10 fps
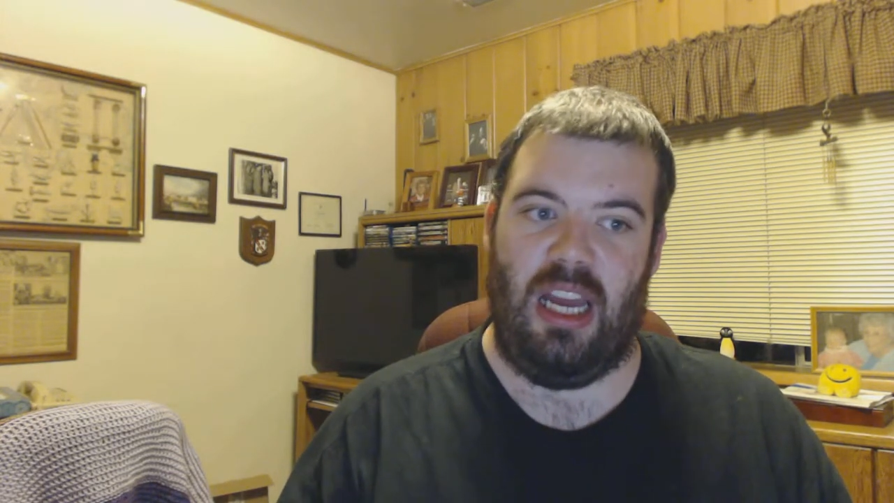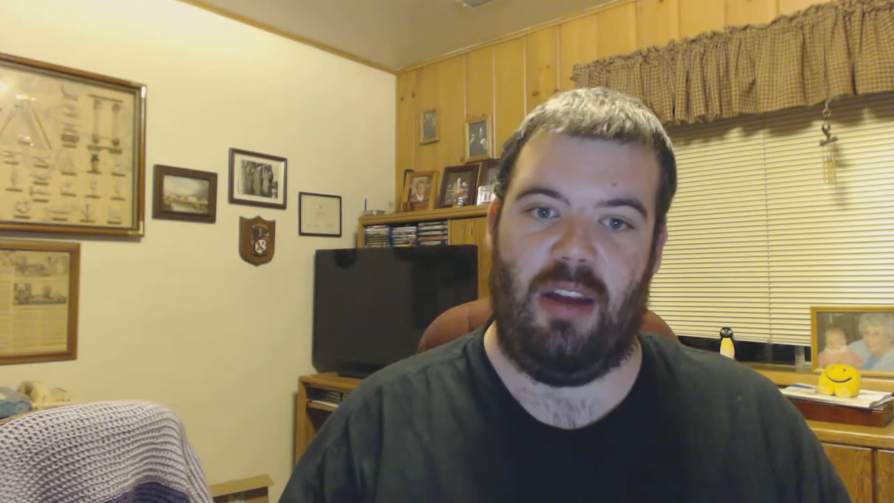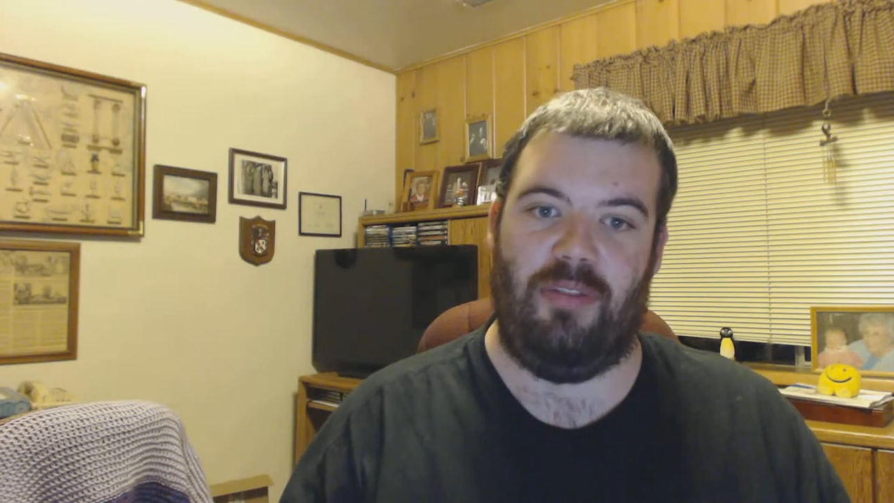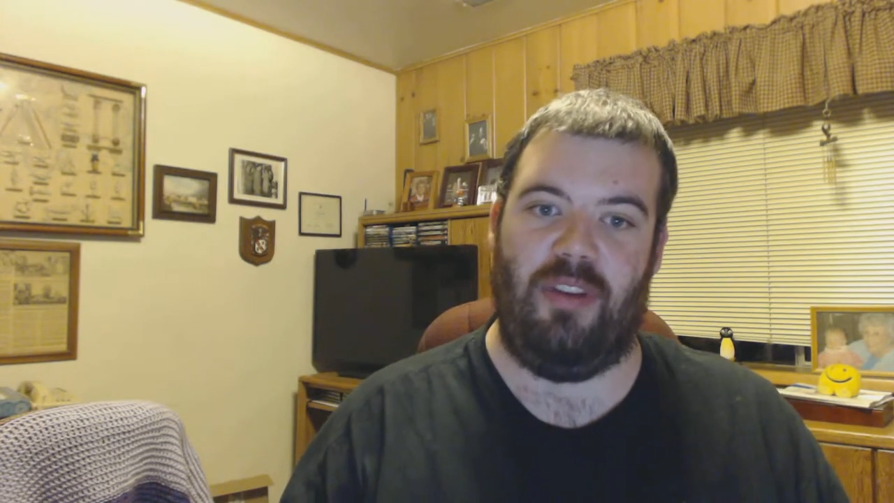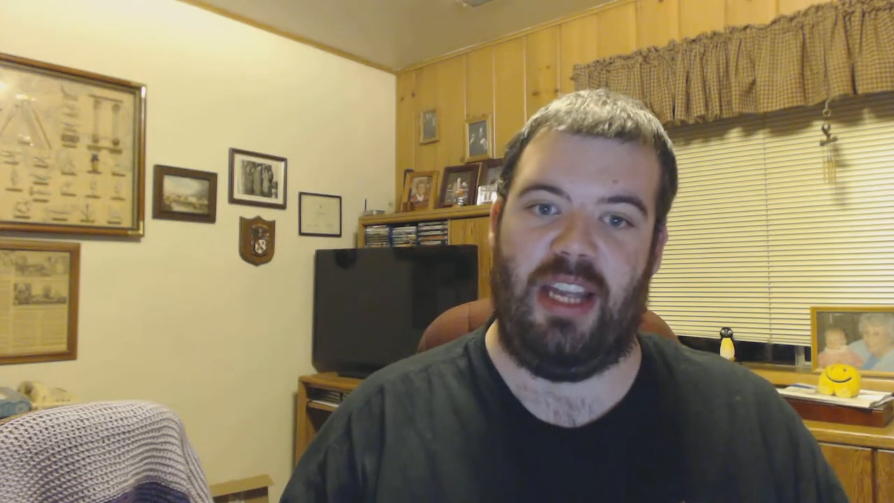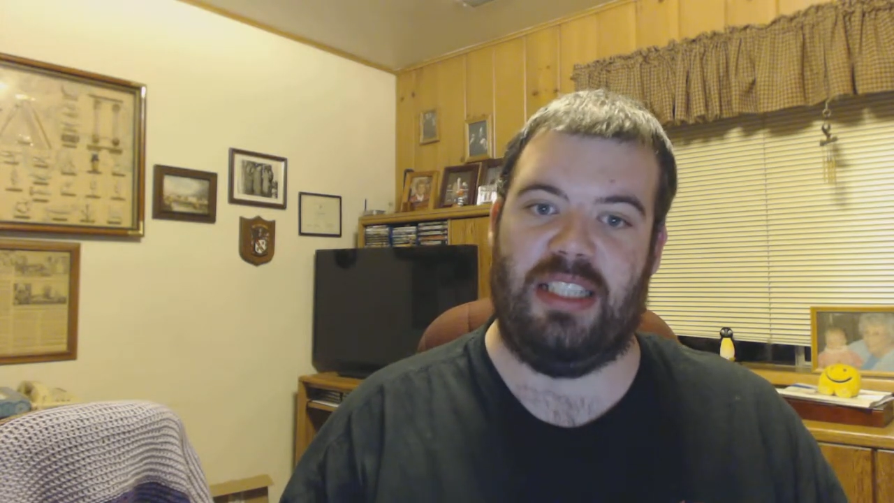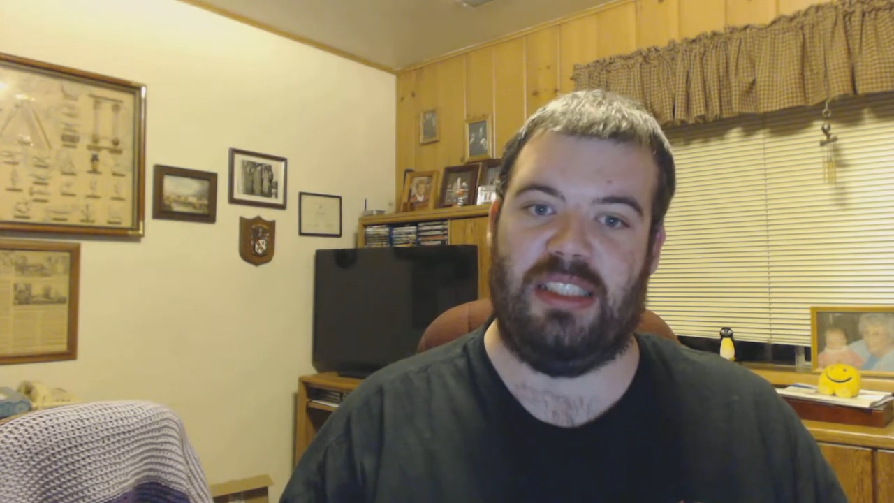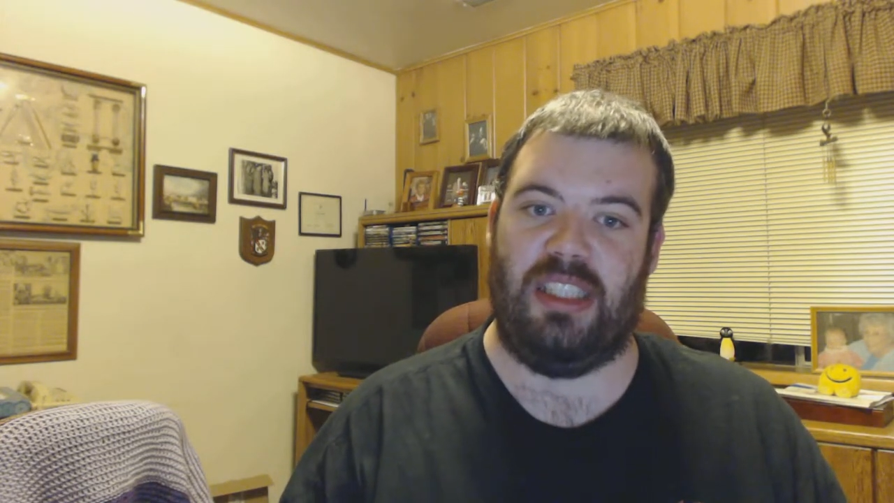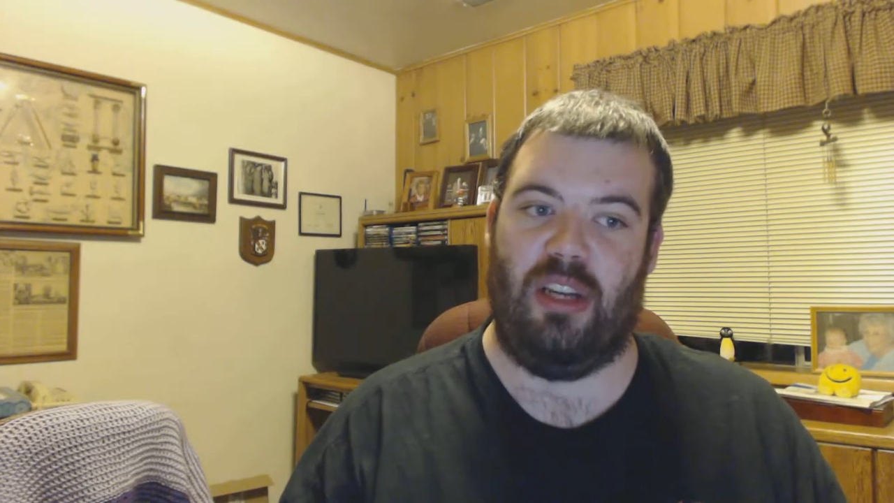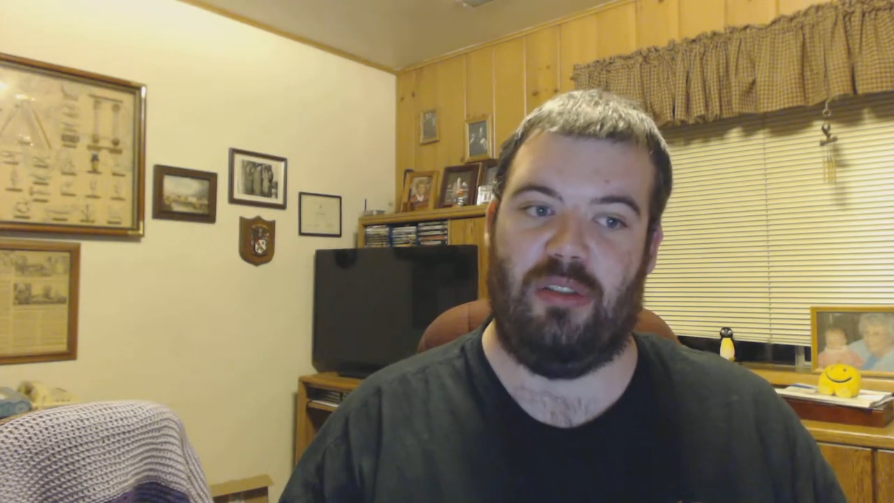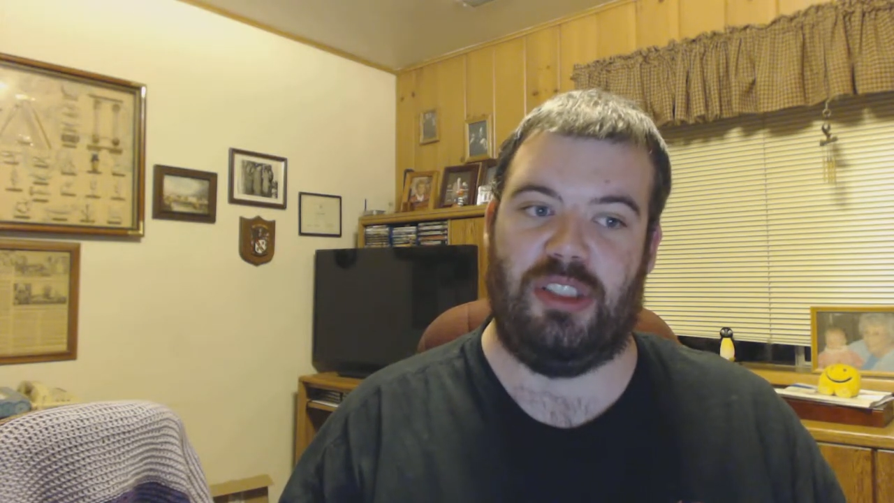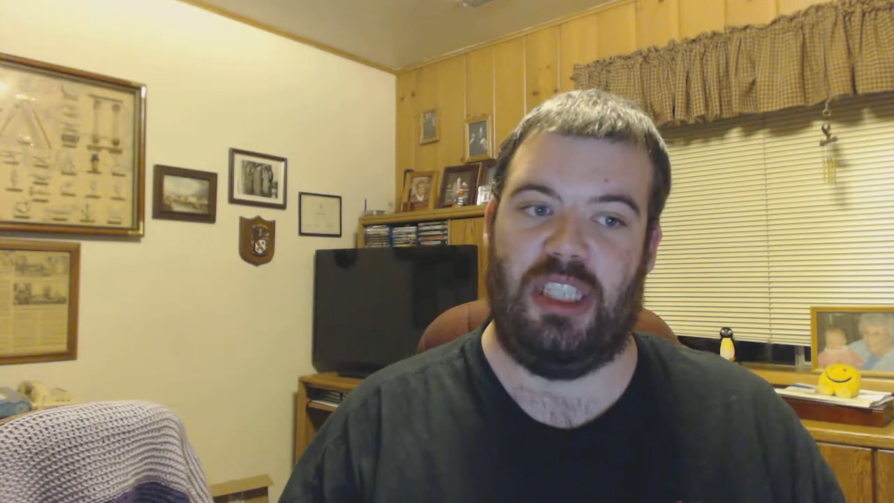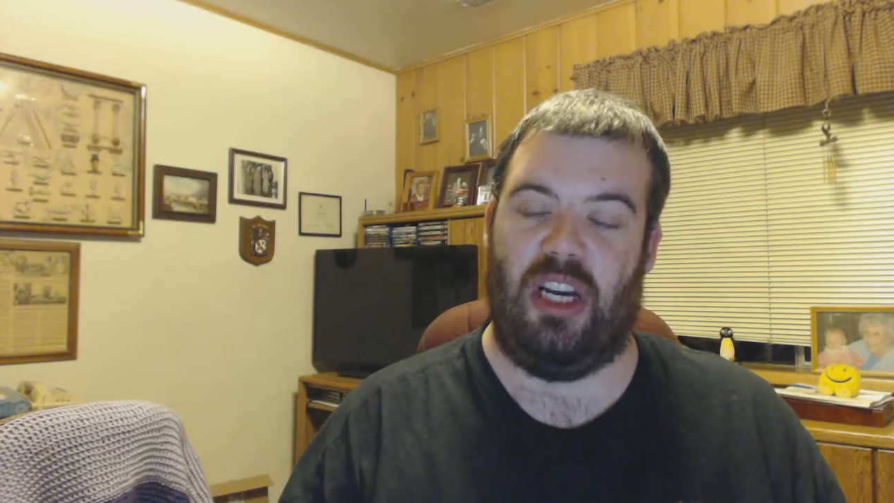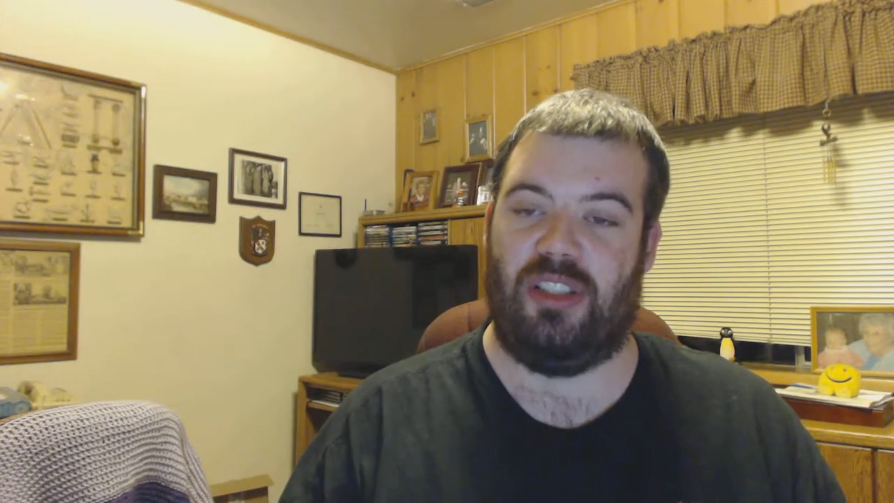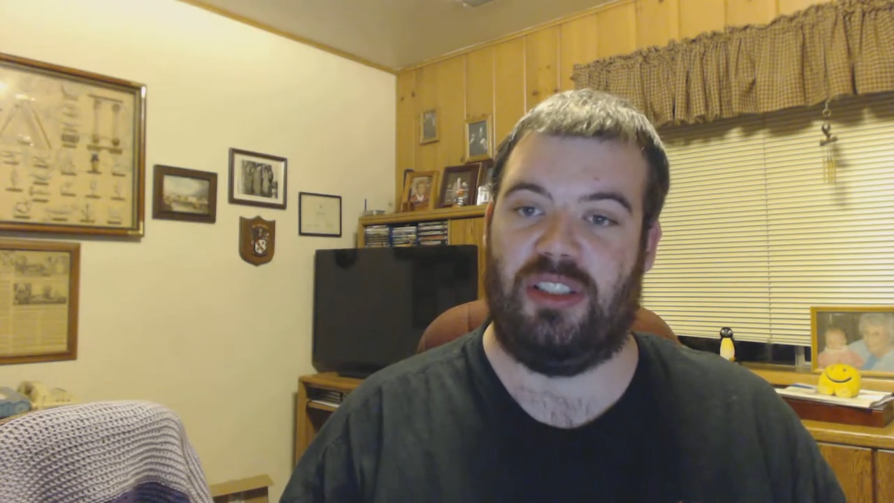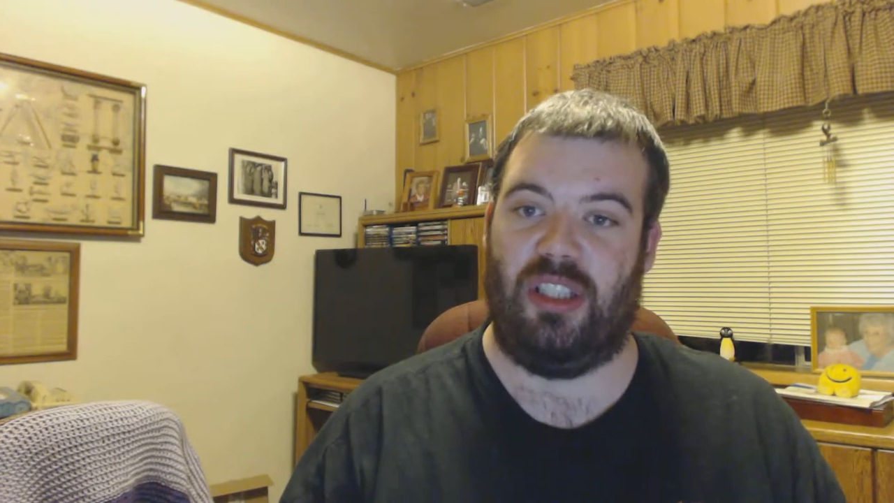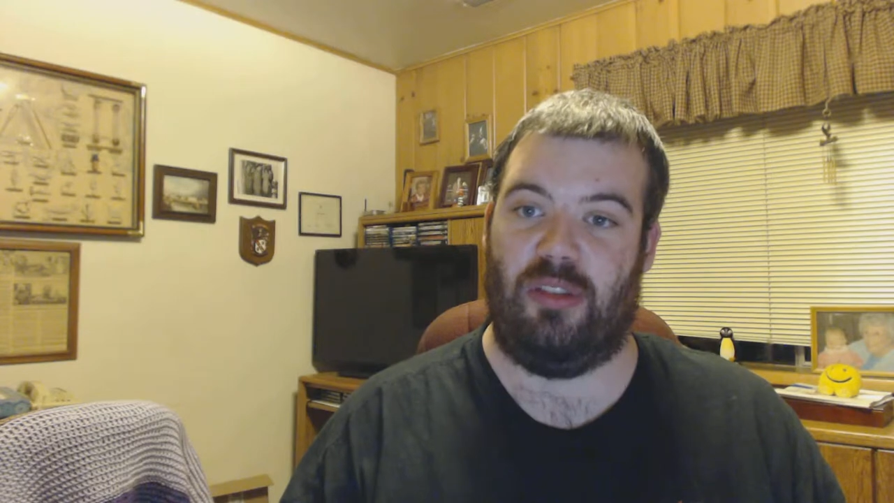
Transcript: her friend who she asks,